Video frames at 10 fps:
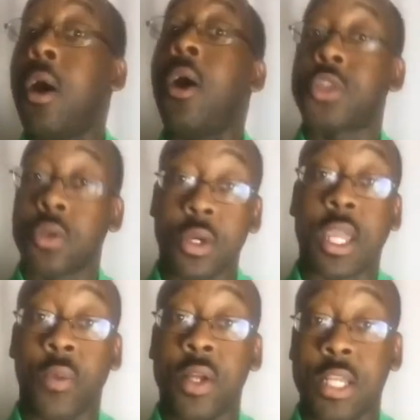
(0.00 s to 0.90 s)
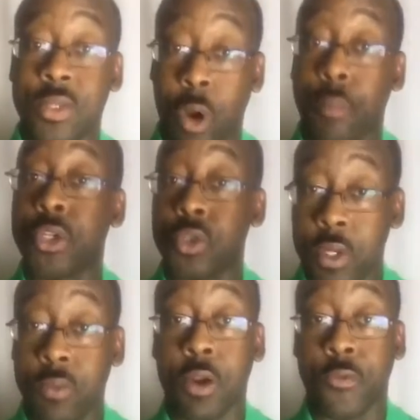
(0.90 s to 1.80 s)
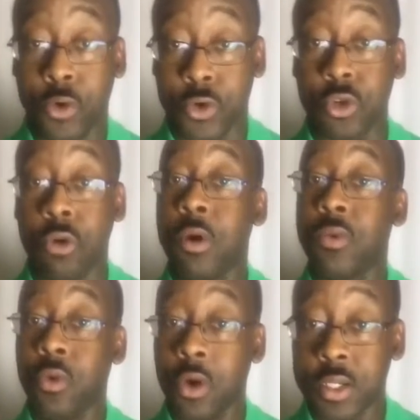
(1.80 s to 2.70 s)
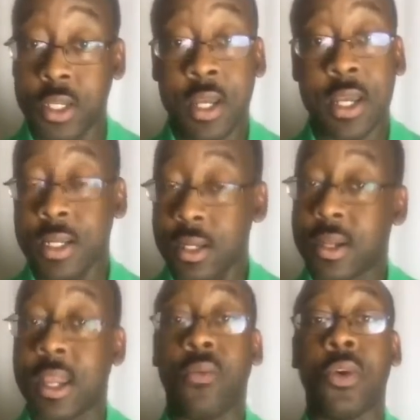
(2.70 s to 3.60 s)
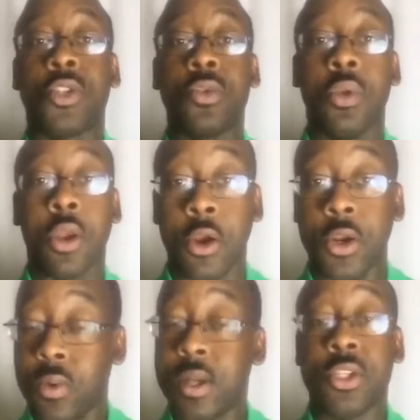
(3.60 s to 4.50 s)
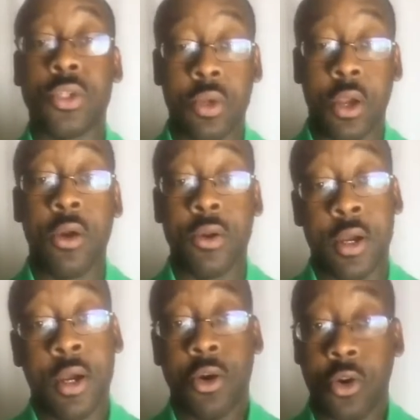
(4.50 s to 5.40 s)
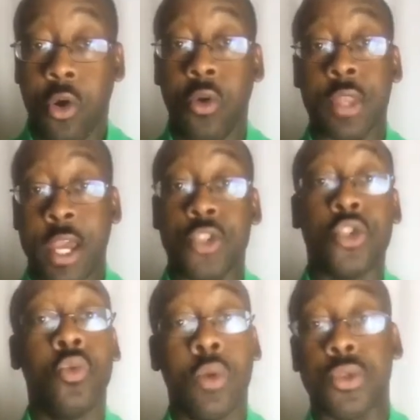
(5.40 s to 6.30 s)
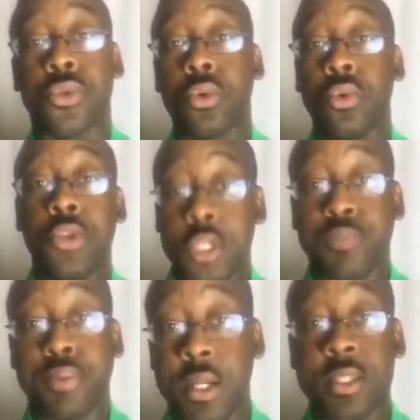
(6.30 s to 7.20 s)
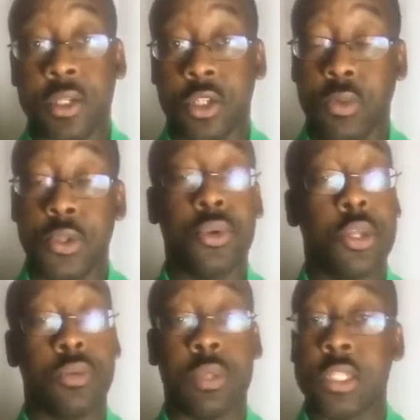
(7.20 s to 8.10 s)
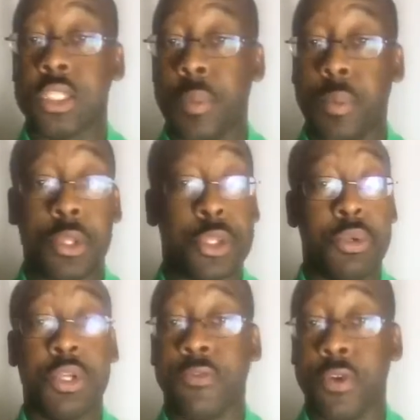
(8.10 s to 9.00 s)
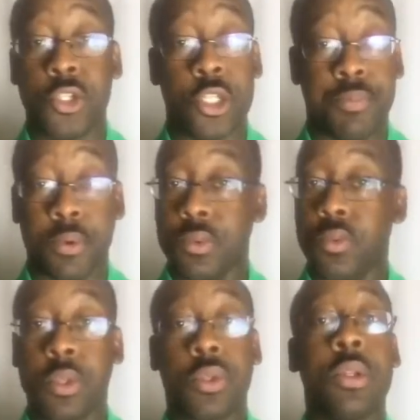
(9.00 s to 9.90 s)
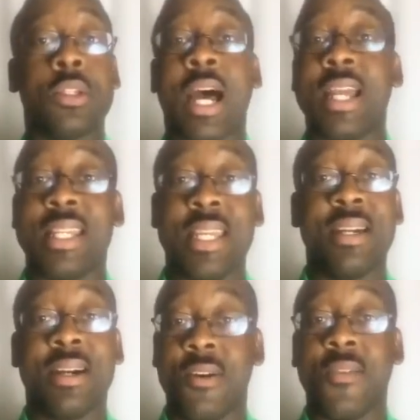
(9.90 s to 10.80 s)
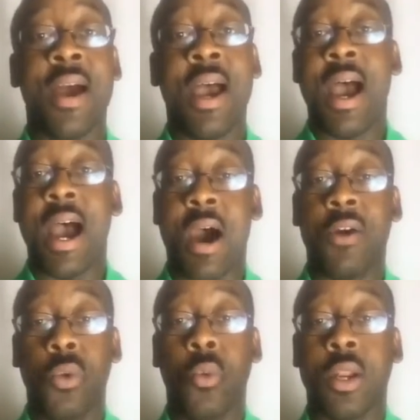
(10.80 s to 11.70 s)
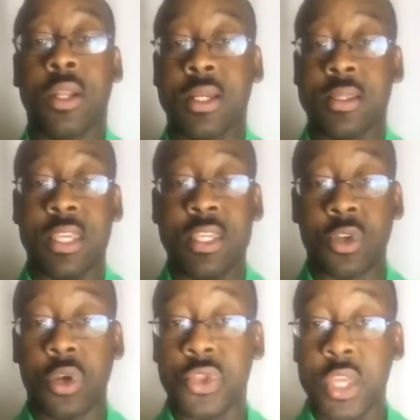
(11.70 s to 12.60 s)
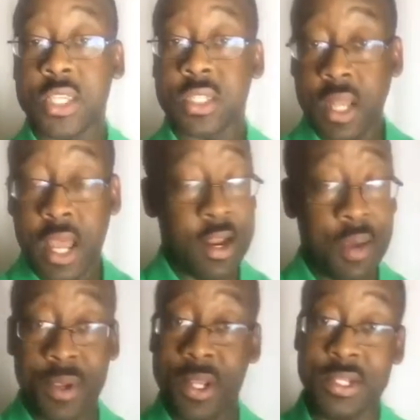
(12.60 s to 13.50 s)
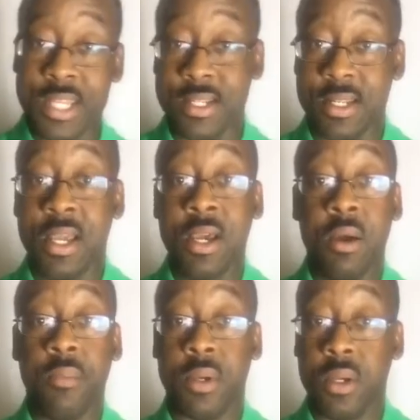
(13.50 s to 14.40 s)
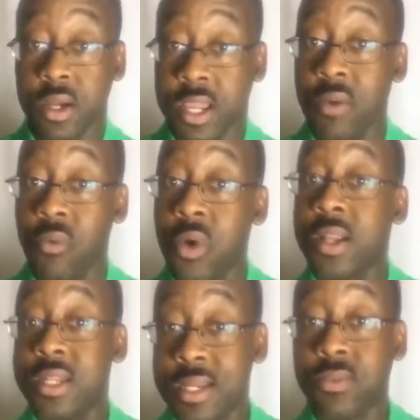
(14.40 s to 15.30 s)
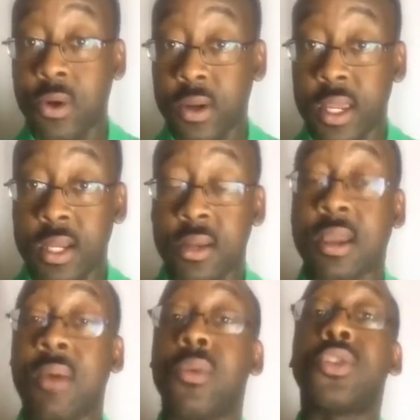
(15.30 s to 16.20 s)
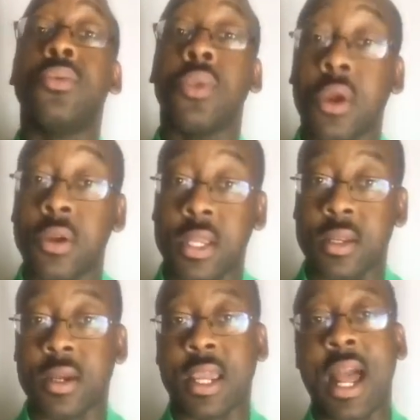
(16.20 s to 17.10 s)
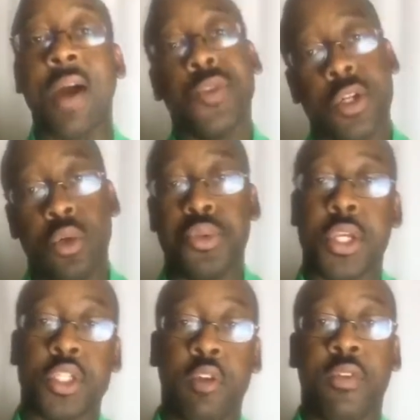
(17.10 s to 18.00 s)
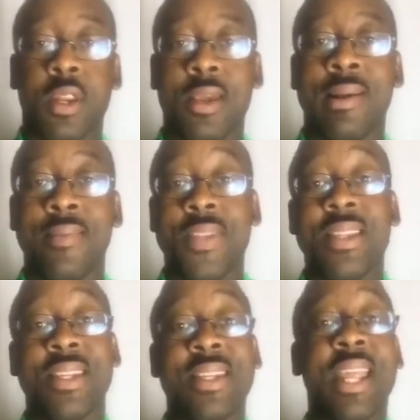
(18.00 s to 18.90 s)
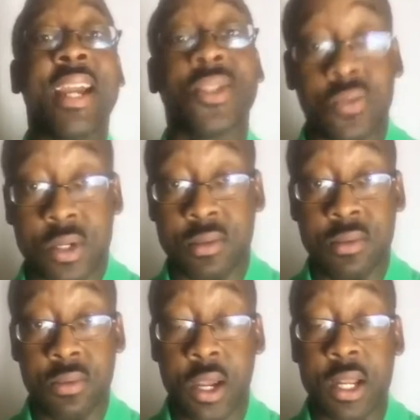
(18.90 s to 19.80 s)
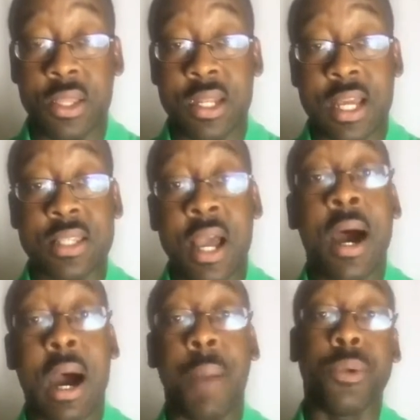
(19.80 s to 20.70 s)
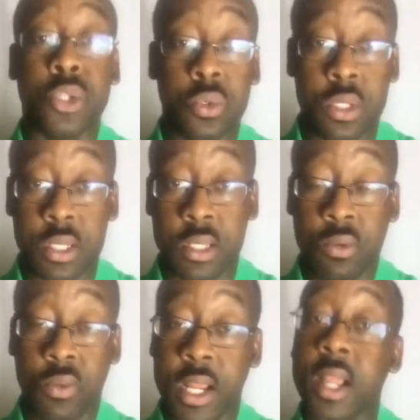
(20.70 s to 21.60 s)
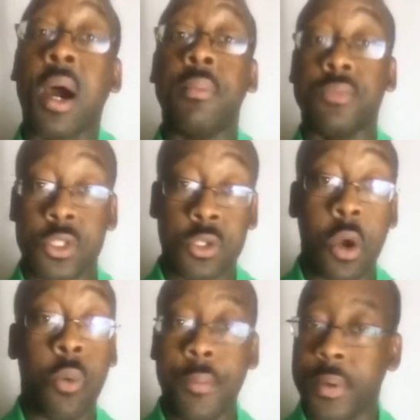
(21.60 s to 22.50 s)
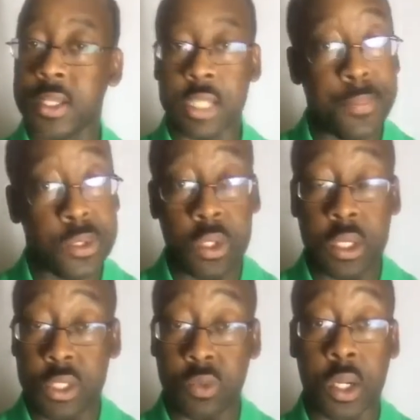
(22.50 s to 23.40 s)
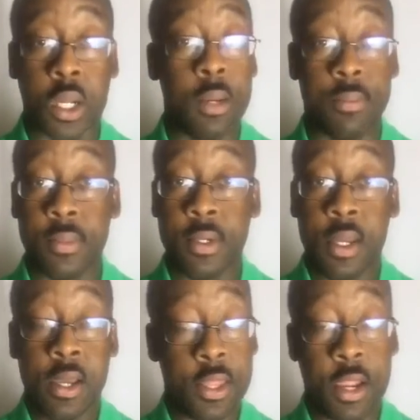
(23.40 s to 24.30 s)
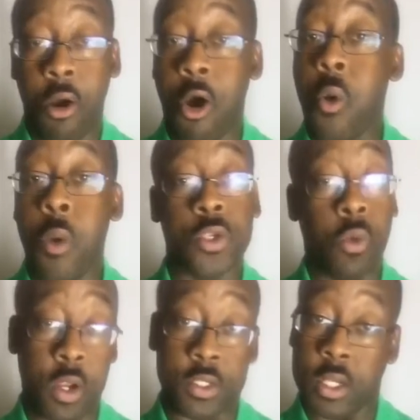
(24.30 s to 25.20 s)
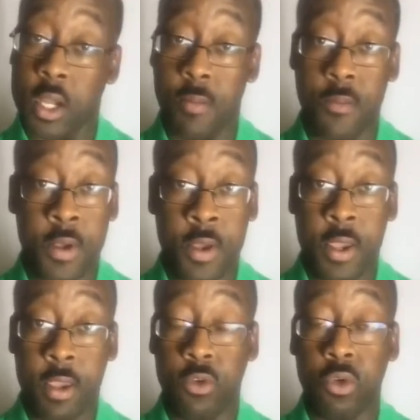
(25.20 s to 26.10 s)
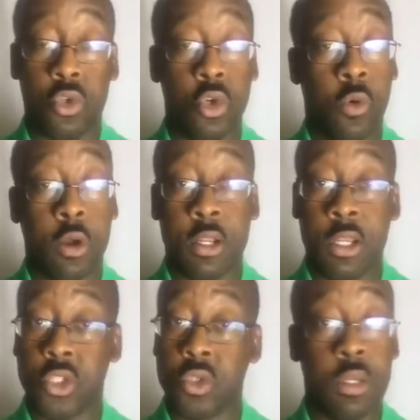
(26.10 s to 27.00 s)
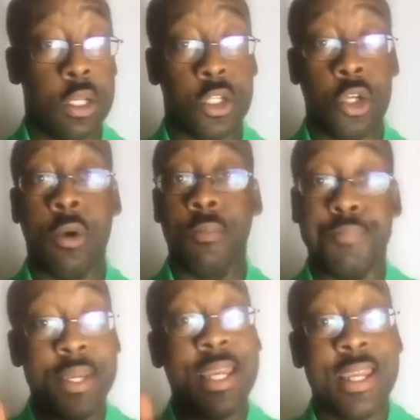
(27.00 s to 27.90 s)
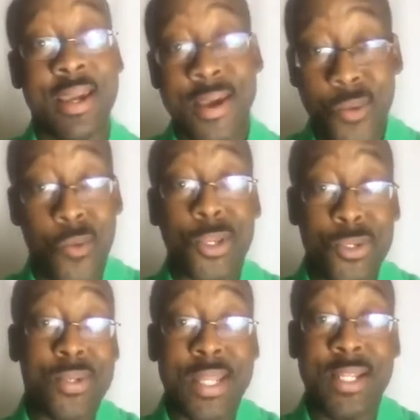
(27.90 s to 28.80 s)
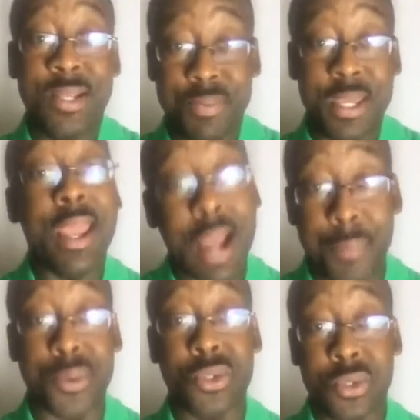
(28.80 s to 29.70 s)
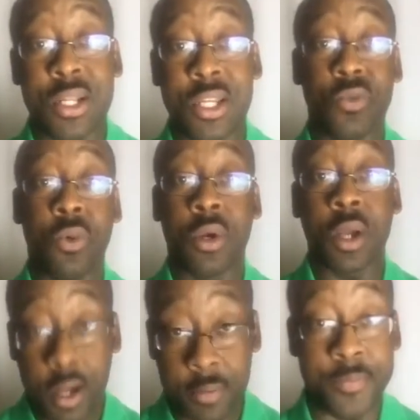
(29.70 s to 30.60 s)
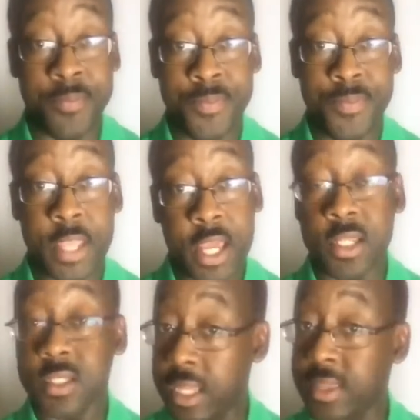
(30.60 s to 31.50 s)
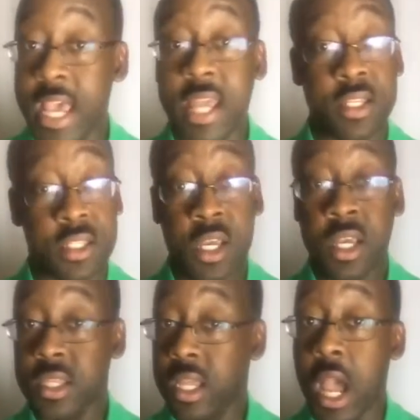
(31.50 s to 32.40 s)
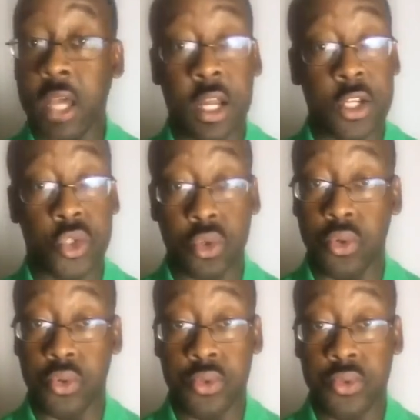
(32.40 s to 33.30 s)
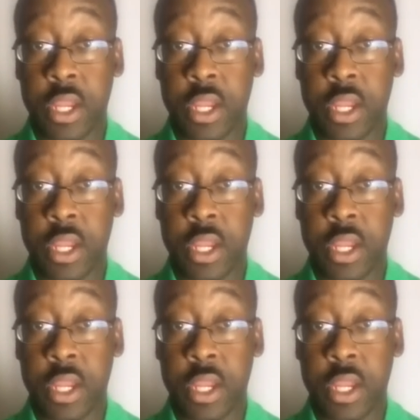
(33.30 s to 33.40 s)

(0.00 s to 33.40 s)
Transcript: Also look at what didn't work, but you really want to focus on what worked and look at what you learned. What did you learn going as you went through this process or went through this relationship or went through this friendship or went through this idea of how you wanted these certain things to line up and it didn't? But look at what did work and look at what you learned and look at how you can do things differently in the next one, right? In the next opportunity when it comes your way, because opportunities will come. They are always going to come. If you do what it is you need to do and be where you need to be, opportunities will come. That is the God honest truth.